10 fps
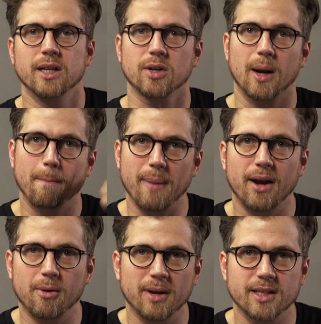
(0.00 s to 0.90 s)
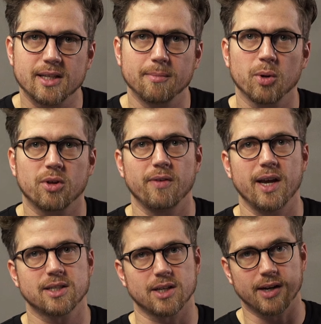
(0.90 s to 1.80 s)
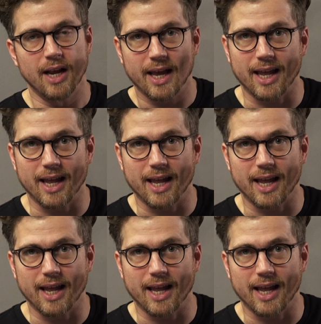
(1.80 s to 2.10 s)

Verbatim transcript: so that it better meets the motivation?